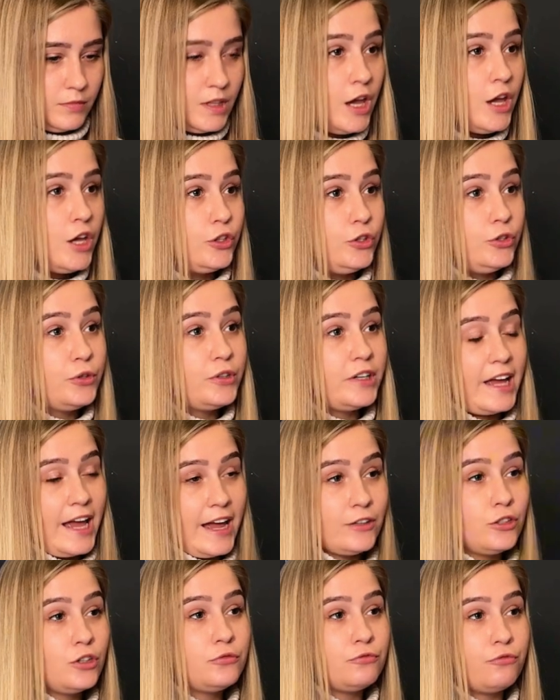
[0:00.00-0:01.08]
You
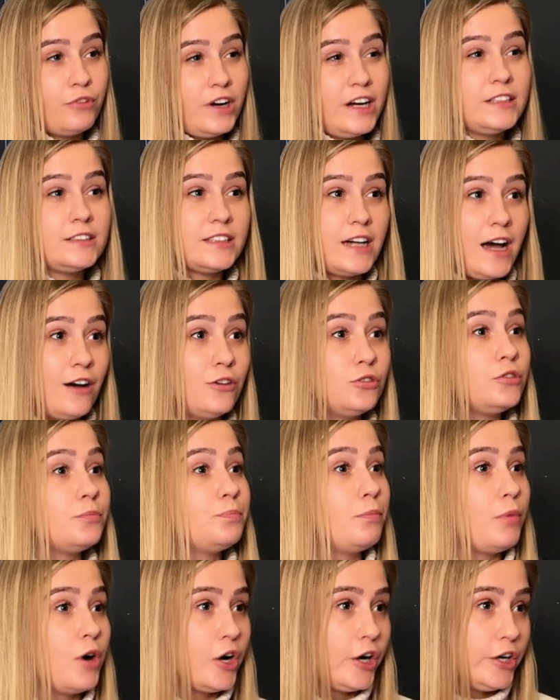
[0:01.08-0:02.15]
cannot rent out
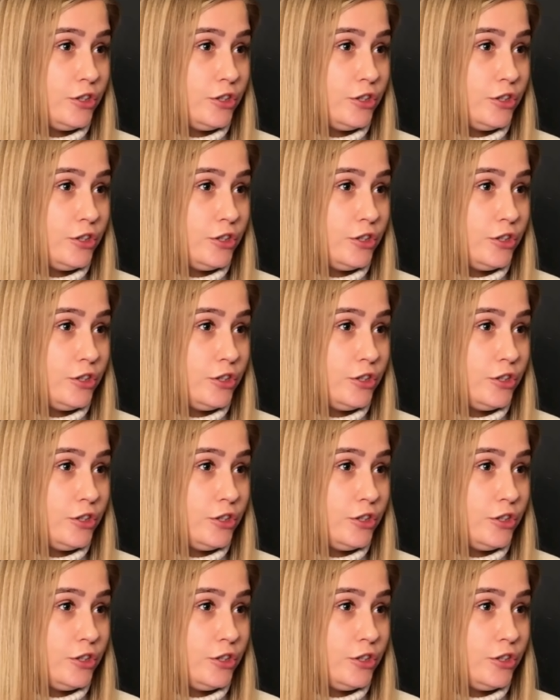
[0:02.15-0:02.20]
part